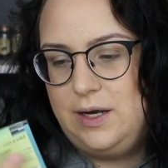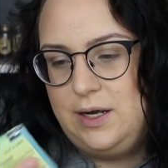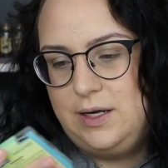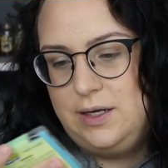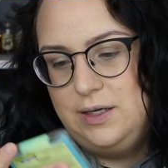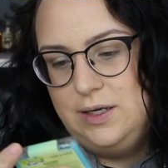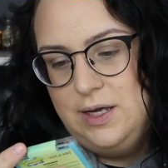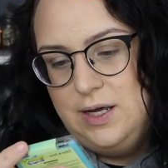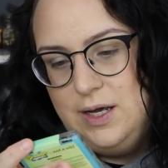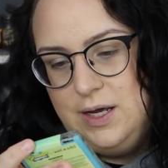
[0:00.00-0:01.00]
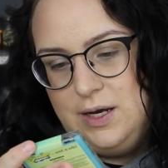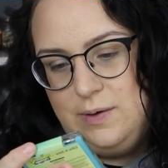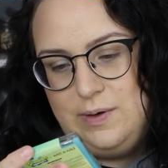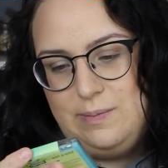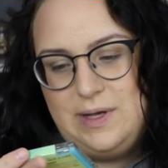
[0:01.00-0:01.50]
I I don't
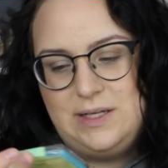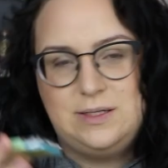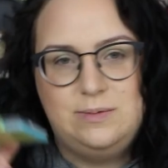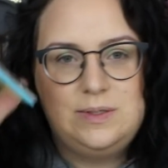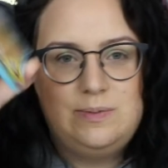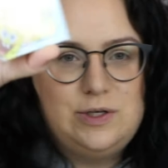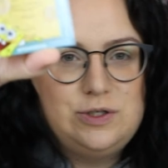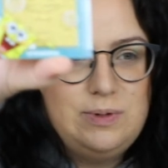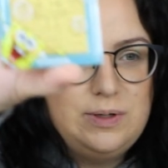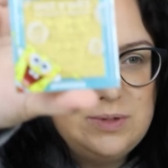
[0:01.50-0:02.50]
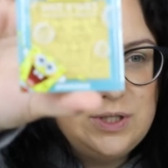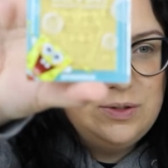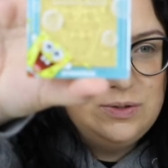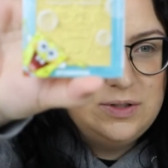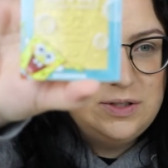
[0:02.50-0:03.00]
want to mess up SpongeBob's
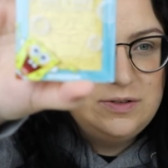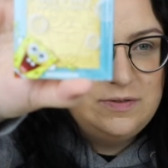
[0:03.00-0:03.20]
cute little